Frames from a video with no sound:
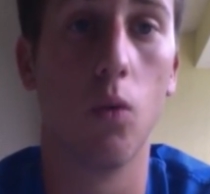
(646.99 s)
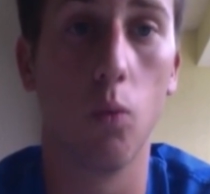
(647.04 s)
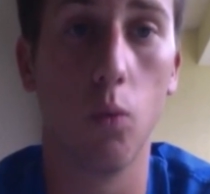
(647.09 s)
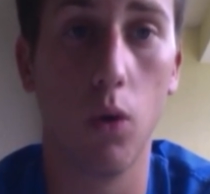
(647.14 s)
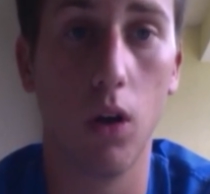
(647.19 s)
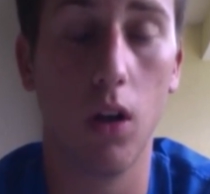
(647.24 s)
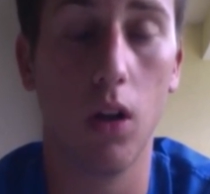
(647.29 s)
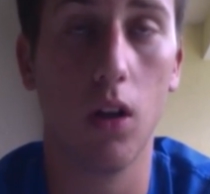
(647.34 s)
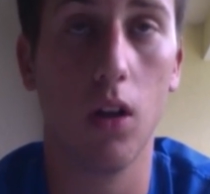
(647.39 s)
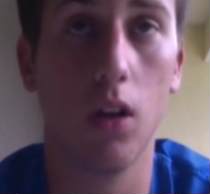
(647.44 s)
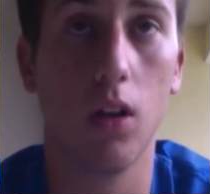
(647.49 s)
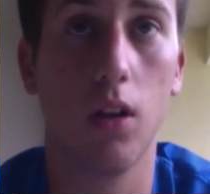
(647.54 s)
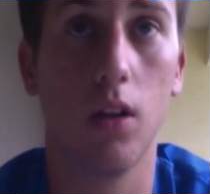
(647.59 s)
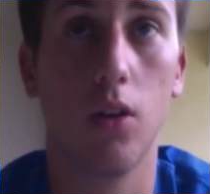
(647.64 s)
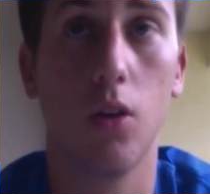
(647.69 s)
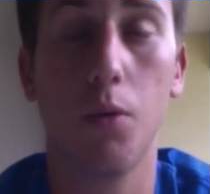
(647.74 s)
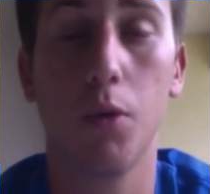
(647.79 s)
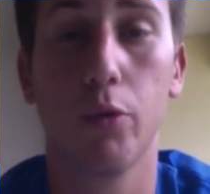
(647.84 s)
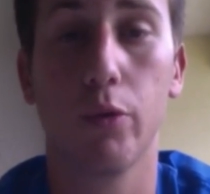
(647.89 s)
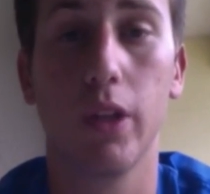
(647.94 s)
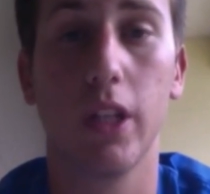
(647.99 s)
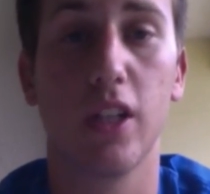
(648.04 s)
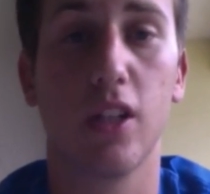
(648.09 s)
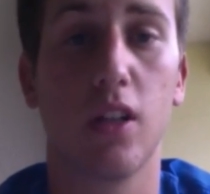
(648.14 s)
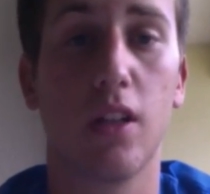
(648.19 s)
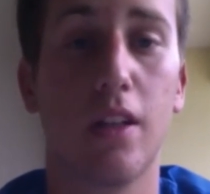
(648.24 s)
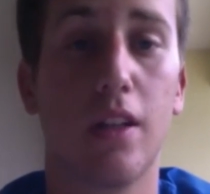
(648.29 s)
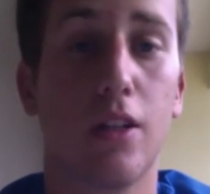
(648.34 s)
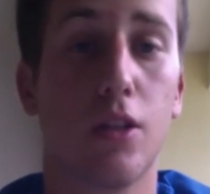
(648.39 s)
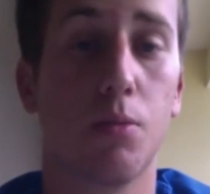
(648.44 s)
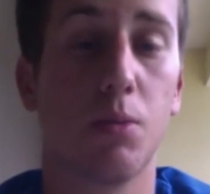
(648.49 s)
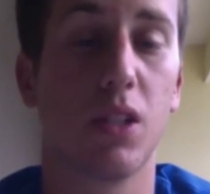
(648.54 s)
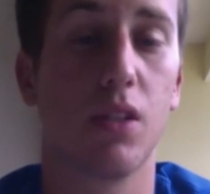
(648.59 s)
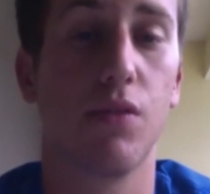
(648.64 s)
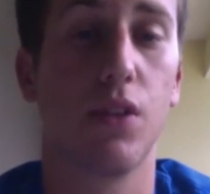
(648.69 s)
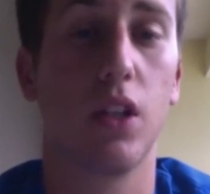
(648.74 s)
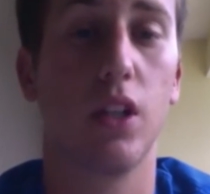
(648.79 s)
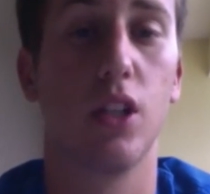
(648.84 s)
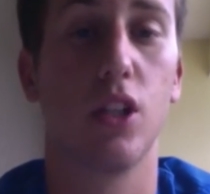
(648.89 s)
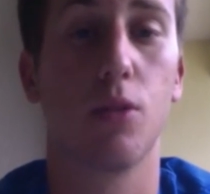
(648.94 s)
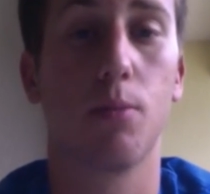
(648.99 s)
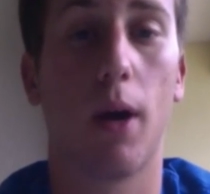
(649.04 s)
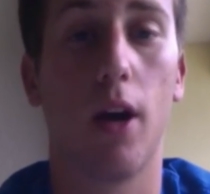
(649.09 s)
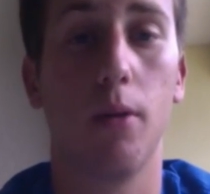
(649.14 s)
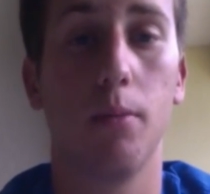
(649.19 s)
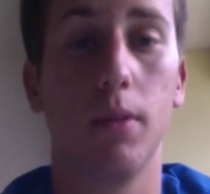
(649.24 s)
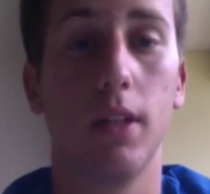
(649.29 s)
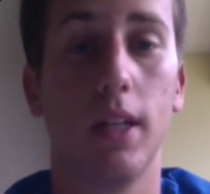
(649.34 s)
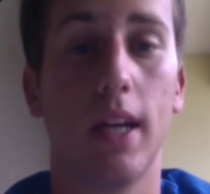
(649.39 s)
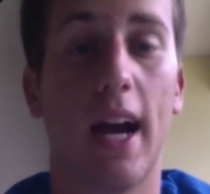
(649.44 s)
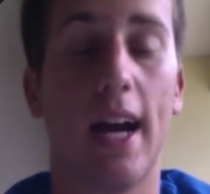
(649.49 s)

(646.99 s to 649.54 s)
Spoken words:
Well, no one really specifically inspired me.